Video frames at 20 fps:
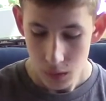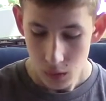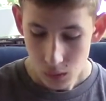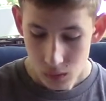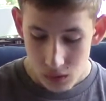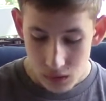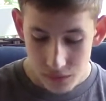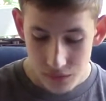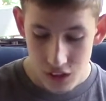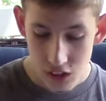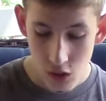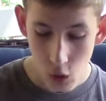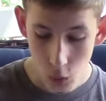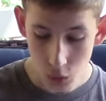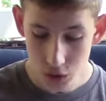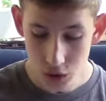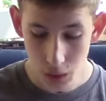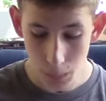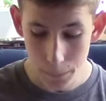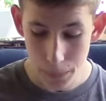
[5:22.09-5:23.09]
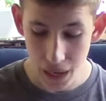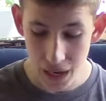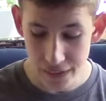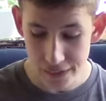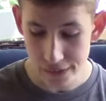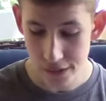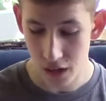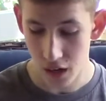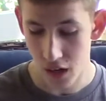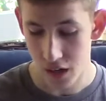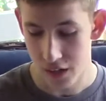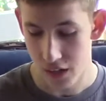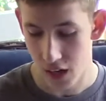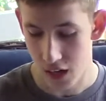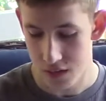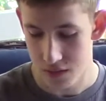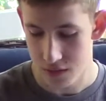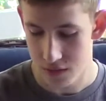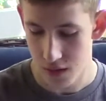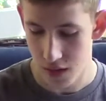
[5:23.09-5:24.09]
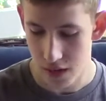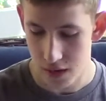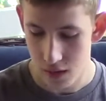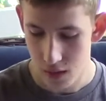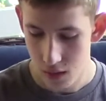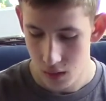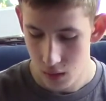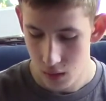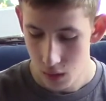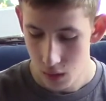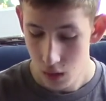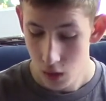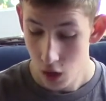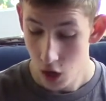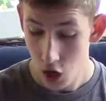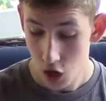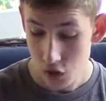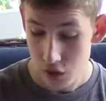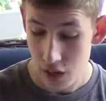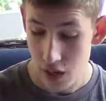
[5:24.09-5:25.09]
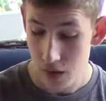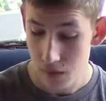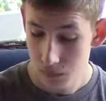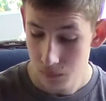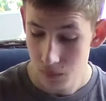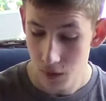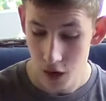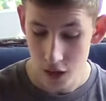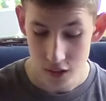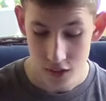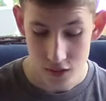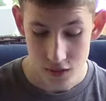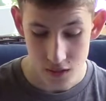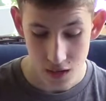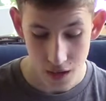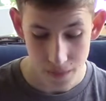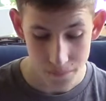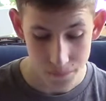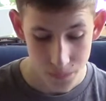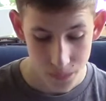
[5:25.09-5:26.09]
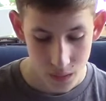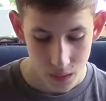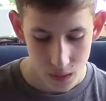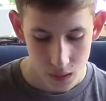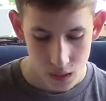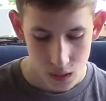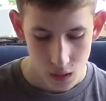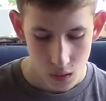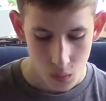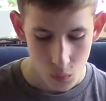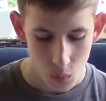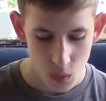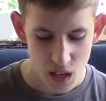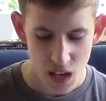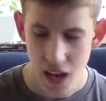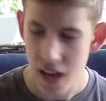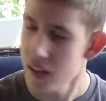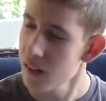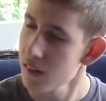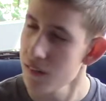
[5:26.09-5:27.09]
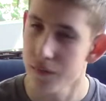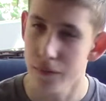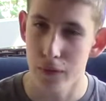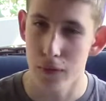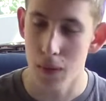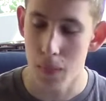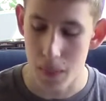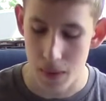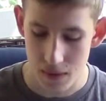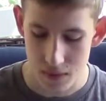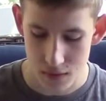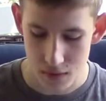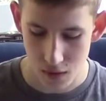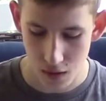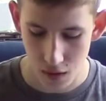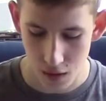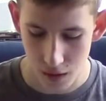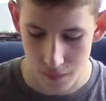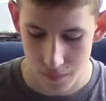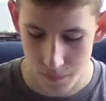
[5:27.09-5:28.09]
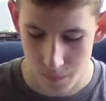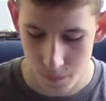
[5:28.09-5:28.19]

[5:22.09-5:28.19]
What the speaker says: We have to go to the Pentagon," I said. "Okay," Riley said. We headed for the Pentagon.